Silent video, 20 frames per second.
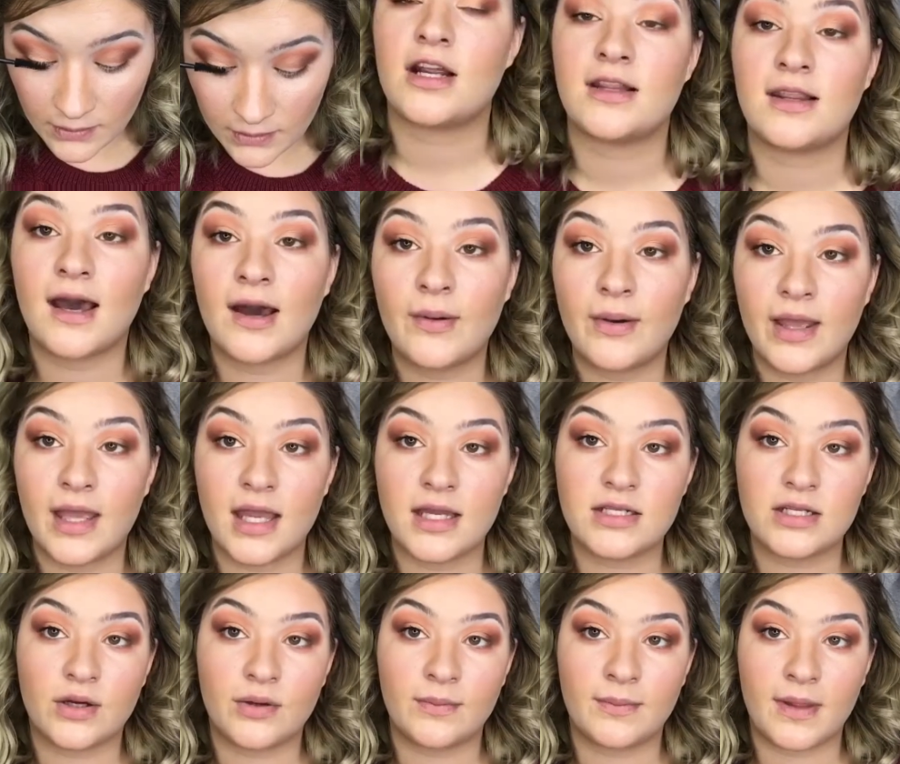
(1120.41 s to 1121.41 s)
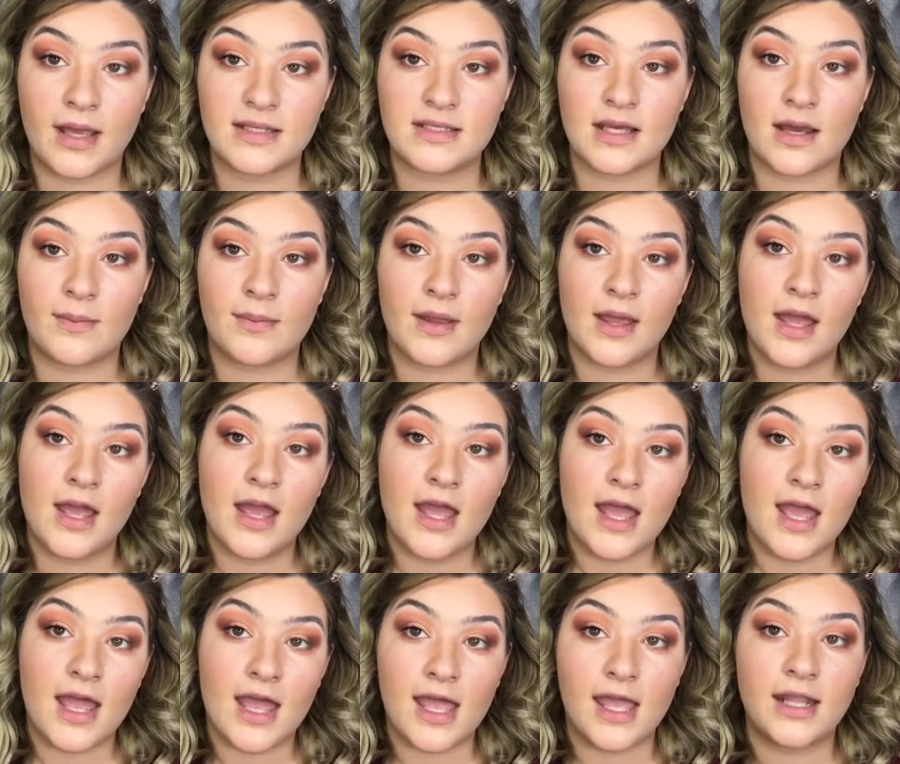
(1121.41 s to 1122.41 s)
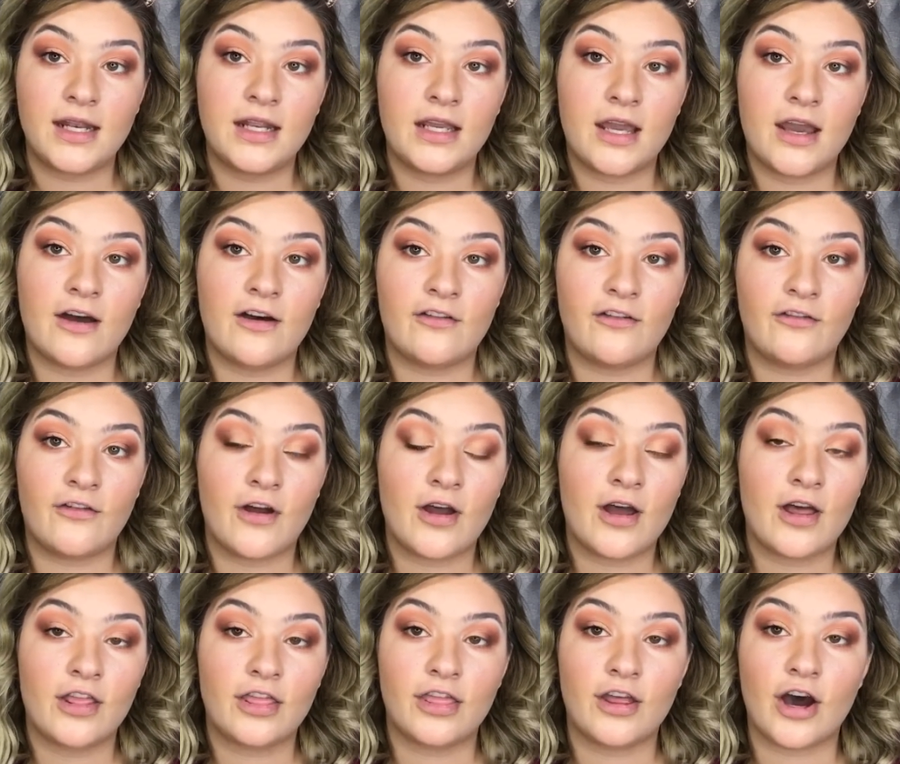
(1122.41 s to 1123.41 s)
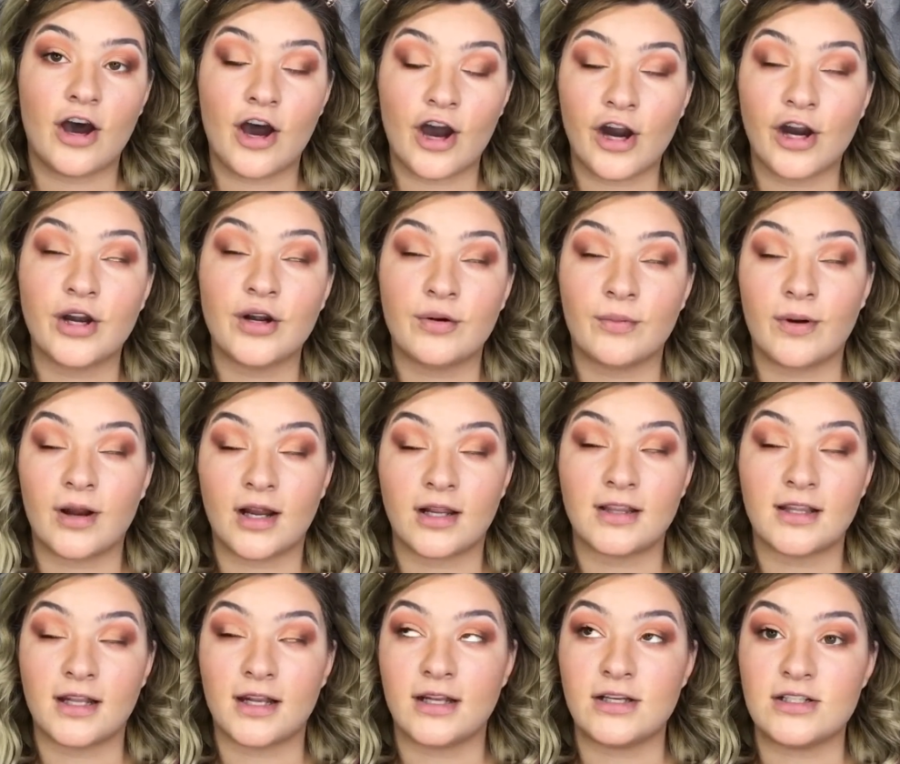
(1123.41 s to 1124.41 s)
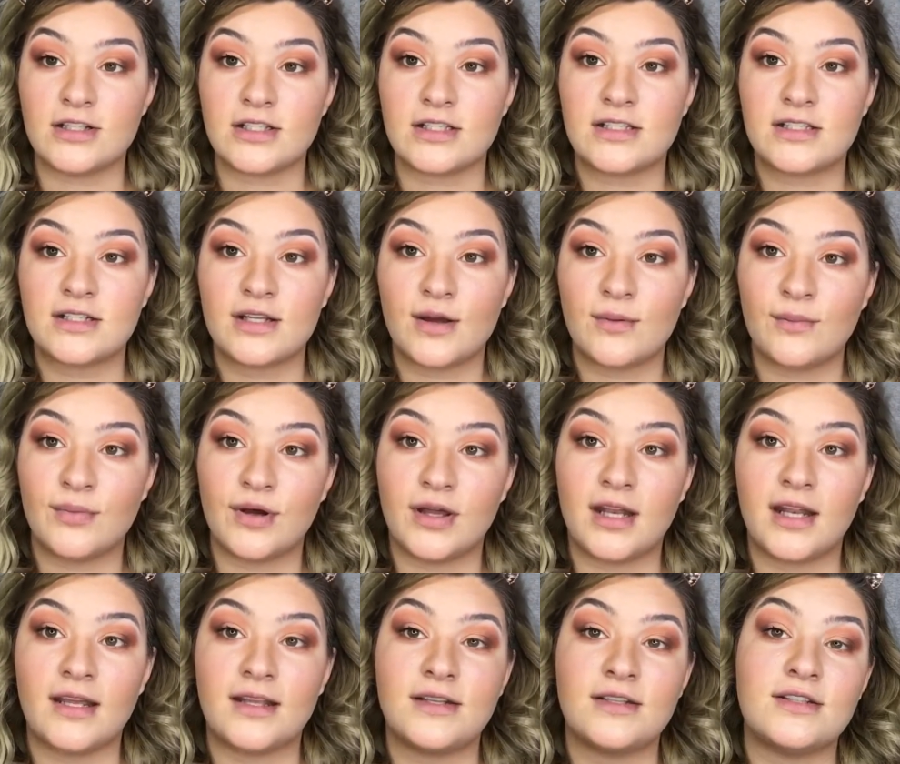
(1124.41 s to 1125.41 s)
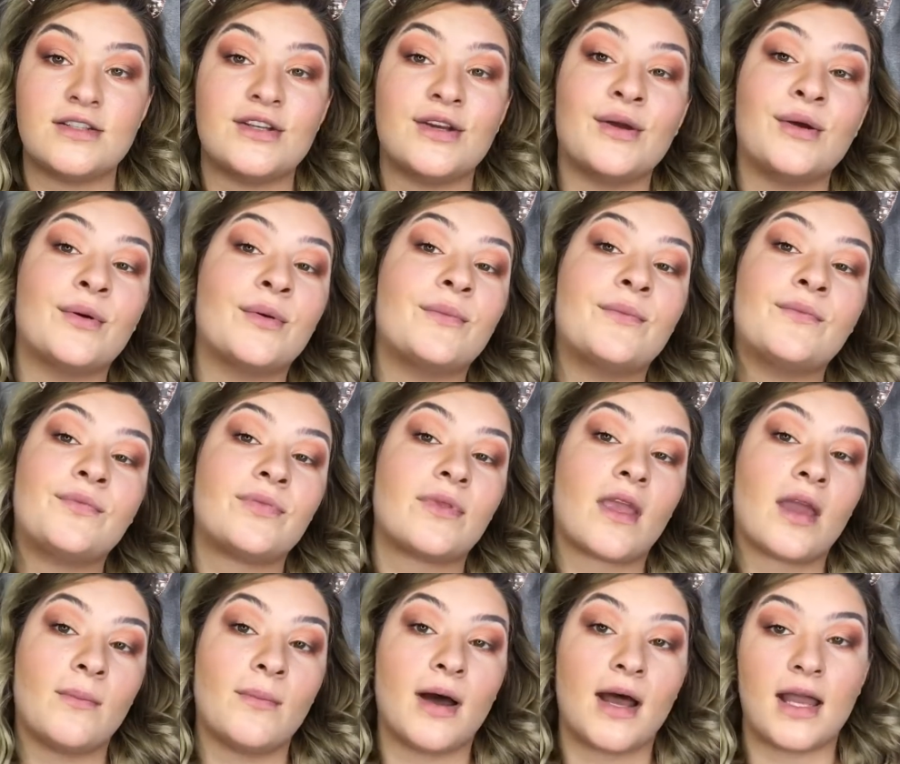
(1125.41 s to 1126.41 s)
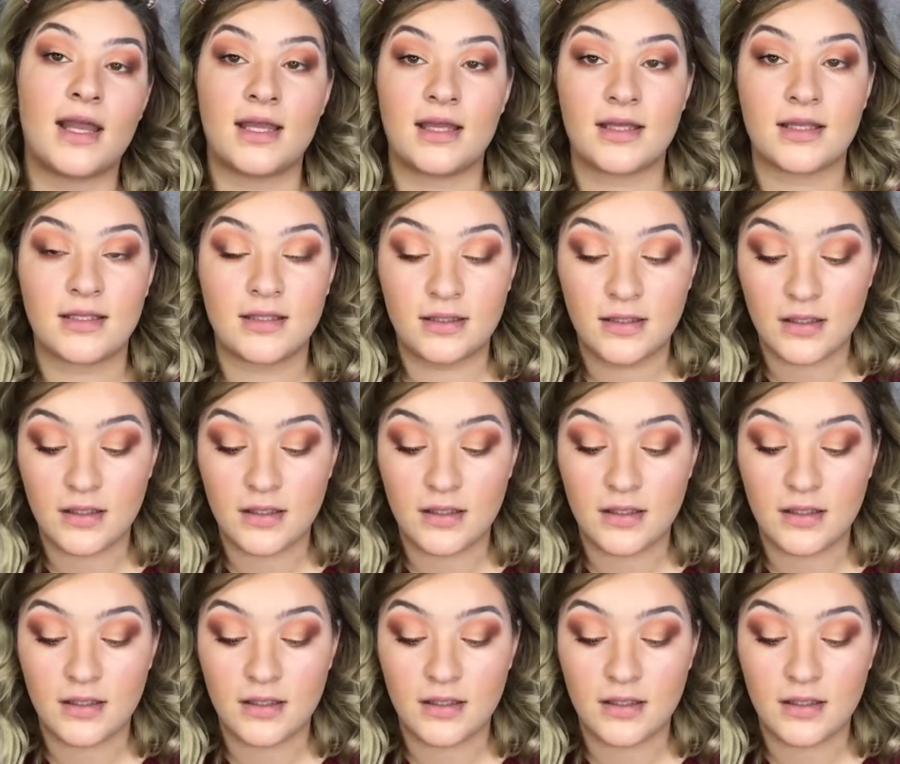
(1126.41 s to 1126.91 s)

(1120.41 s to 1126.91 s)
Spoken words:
Right, that way I don't mess up any of the hard work that I just put into my